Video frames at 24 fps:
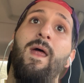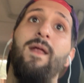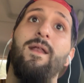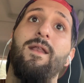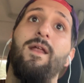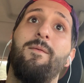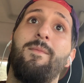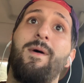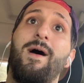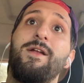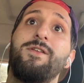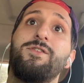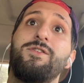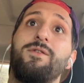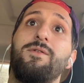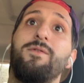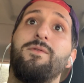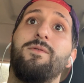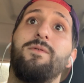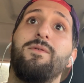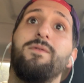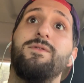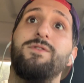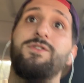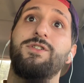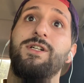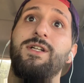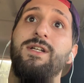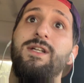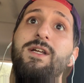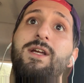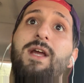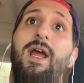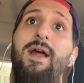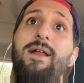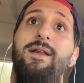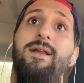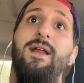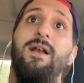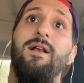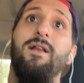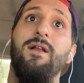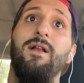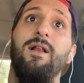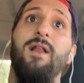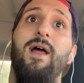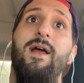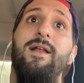Now, mind you, just so you guys get a
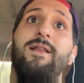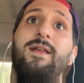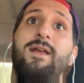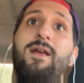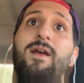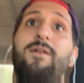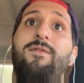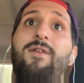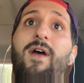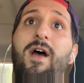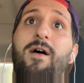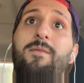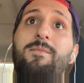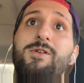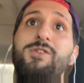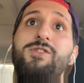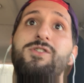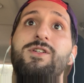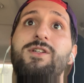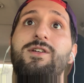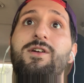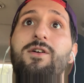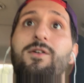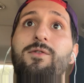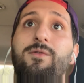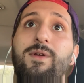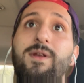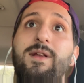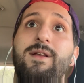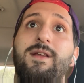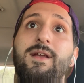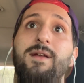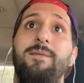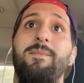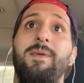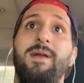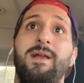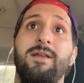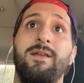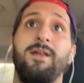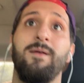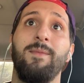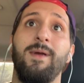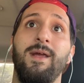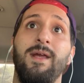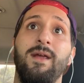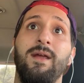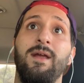little idea of how much this girl really did mean to
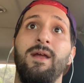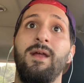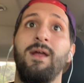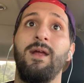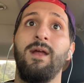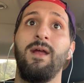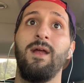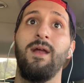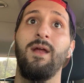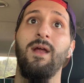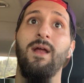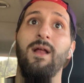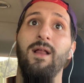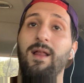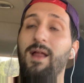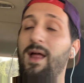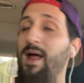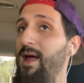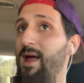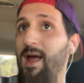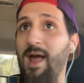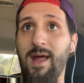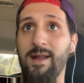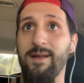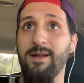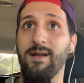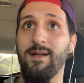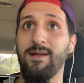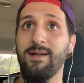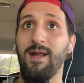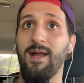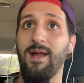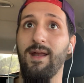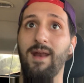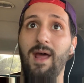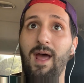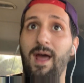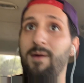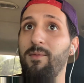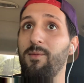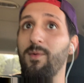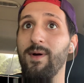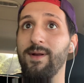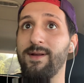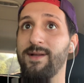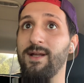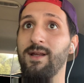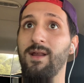me, as I said, I
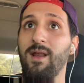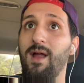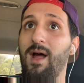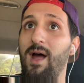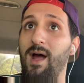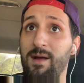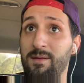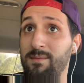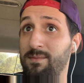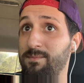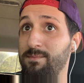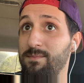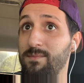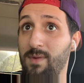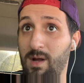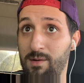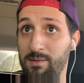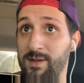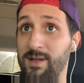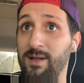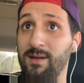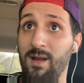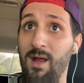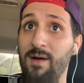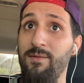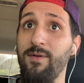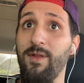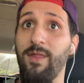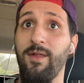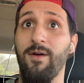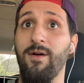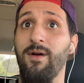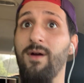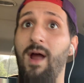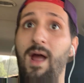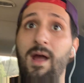was in love with her.